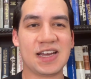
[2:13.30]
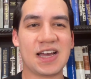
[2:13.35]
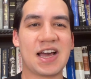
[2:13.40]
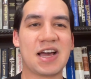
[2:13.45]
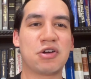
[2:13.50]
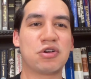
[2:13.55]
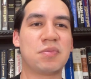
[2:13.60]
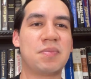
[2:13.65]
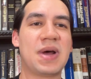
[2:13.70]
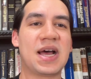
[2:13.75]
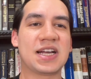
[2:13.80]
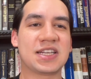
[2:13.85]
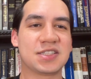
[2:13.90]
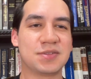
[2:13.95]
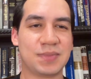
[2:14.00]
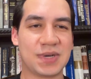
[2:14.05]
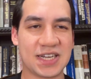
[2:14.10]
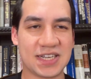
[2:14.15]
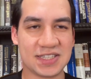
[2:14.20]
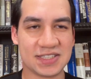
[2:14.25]
how to
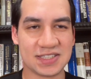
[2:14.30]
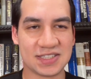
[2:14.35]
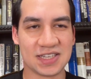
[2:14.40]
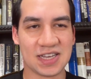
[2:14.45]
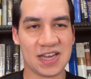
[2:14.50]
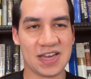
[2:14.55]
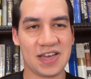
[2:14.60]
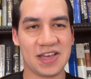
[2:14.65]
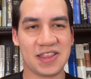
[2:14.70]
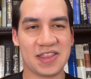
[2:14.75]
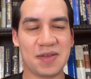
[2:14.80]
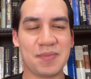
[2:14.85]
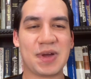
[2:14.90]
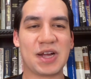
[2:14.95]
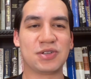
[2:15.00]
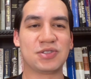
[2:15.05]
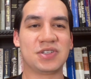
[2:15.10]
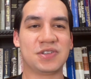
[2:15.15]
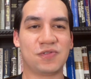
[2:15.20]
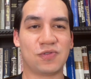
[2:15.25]
maximize the
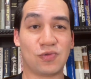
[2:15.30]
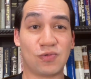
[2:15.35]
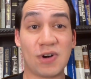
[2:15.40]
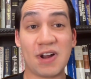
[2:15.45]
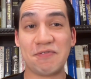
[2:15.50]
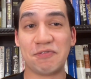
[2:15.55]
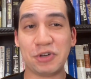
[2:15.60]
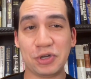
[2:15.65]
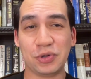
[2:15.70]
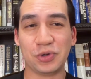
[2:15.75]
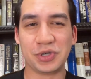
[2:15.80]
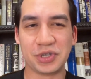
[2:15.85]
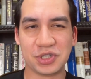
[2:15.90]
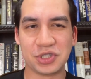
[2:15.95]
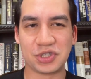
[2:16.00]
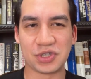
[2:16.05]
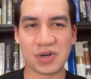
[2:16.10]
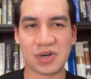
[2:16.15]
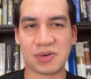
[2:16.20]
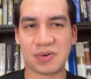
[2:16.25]
amount of revenue you're
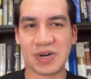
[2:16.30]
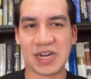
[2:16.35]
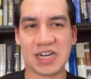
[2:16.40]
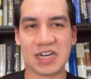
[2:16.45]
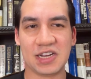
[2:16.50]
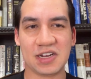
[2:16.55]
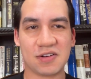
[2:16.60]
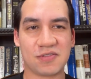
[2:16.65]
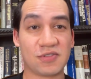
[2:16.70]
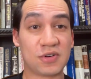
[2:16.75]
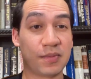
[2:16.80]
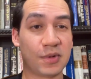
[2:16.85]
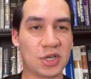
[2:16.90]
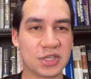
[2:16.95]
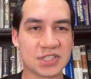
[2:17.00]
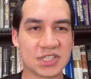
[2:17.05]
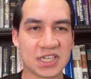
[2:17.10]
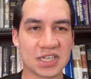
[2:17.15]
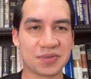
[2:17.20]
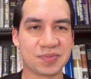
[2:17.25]
generating from
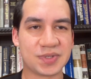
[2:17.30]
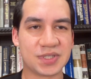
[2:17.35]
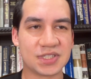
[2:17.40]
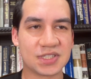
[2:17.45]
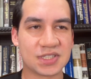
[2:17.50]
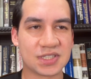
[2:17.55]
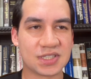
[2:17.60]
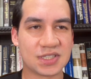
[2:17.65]
all segments.